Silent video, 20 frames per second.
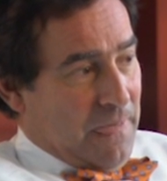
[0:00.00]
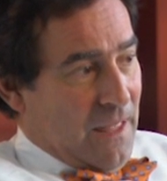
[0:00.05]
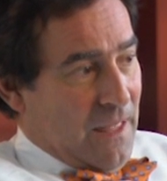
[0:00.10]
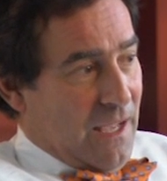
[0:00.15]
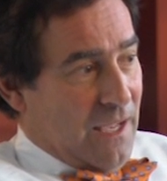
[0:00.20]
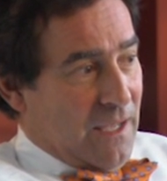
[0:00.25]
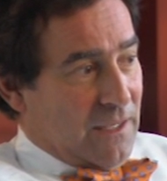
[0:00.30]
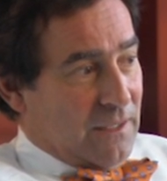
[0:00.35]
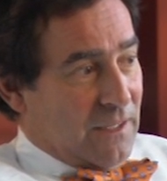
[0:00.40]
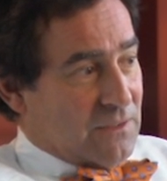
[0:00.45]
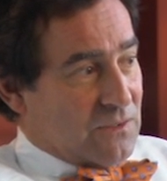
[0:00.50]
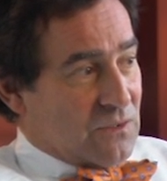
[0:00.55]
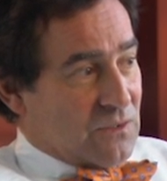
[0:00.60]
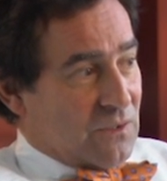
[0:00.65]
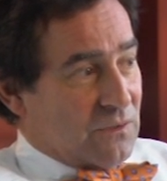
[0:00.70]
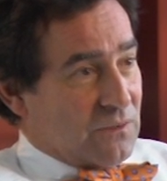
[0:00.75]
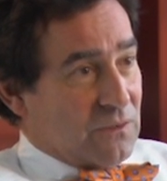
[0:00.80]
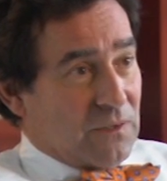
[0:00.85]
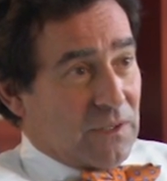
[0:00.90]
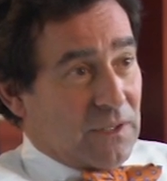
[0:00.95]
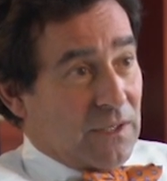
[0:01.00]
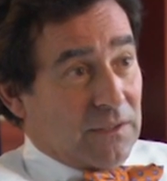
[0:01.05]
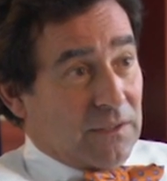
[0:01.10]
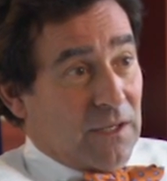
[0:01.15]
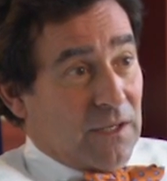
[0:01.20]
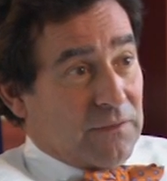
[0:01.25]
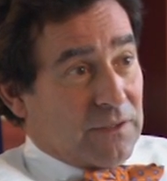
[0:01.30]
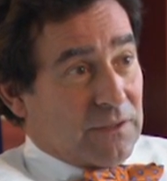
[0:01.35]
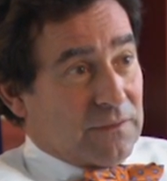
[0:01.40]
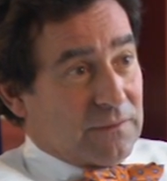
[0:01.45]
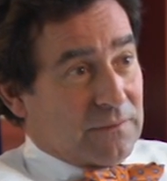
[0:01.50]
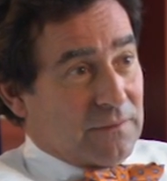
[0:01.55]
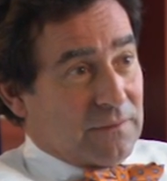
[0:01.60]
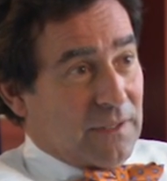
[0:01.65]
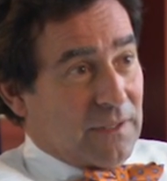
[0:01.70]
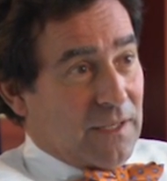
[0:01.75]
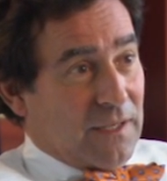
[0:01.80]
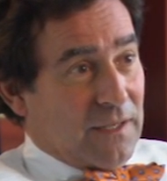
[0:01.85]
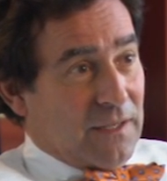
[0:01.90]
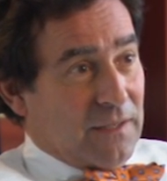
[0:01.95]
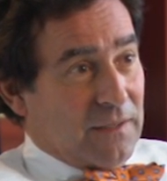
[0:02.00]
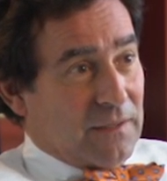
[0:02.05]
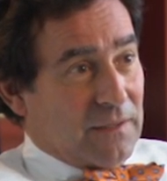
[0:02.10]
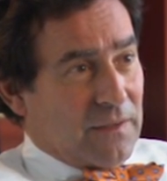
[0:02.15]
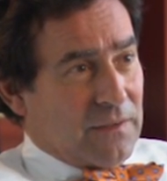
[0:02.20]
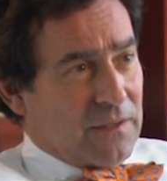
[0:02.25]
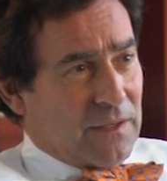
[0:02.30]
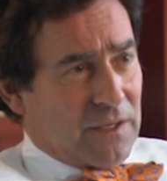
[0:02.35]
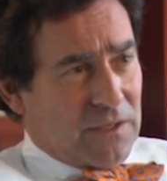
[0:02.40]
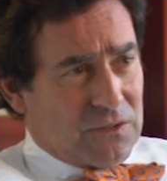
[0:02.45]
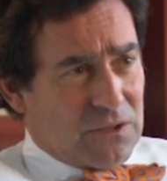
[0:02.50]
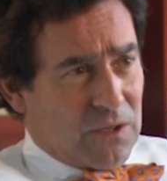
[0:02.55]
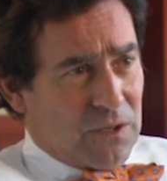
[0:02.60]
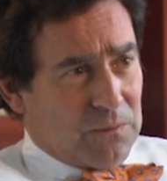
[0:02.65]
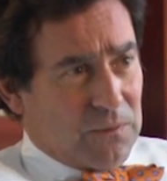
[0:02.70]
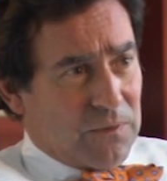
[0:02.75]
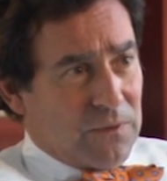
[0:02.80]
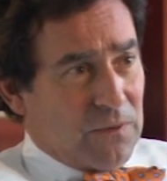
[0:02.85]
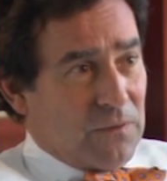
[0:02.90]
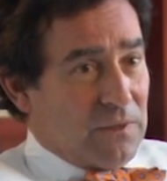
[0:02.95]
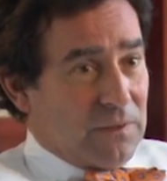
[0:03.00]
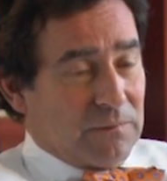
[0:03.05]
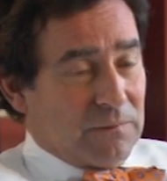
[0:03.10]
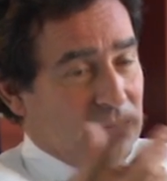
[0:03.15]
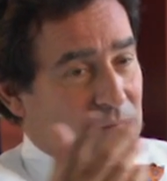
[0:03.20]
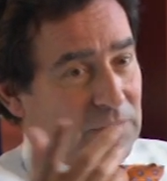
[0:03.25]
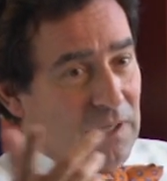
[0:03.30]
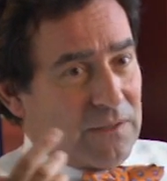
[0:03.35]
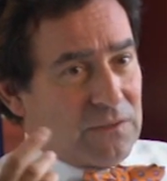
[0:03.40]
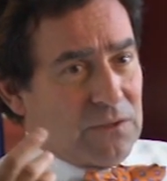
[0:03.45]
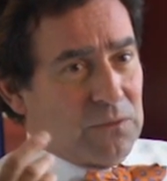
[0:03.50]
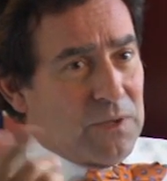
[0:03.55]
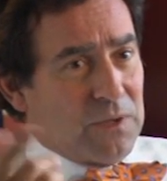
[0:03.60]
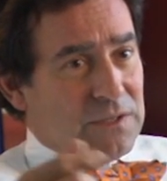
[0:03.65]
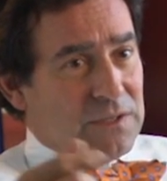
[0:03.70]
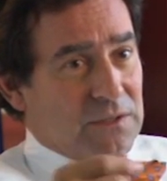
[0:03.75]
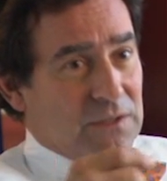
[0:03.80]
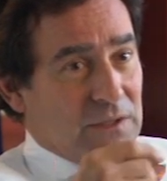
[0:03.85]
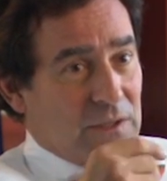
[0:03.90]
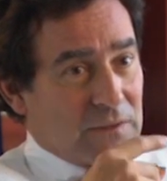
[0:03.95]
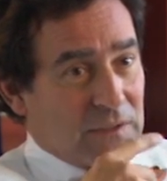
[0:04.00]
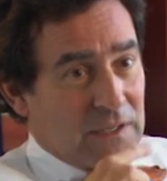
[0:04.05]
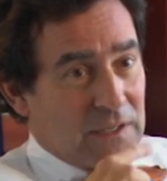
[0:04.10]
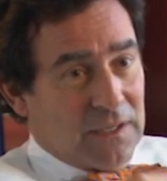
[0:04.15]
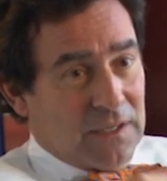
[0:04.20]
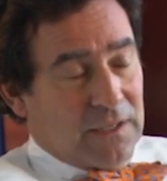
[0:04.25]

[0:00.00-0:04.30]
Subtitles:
And I started doing it. I love it. And I think I shared with you that 2 weeks ago,